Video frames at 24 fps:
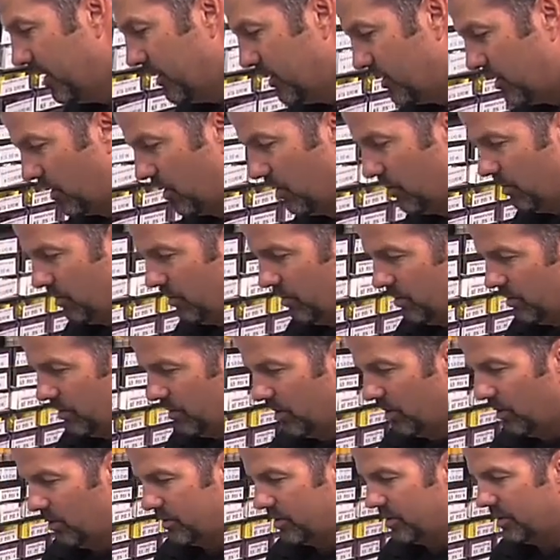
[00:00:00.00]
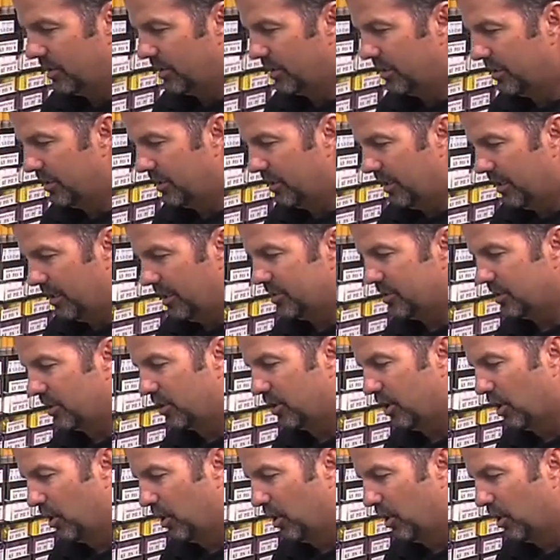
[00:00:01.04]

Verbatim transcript: So noticing that as a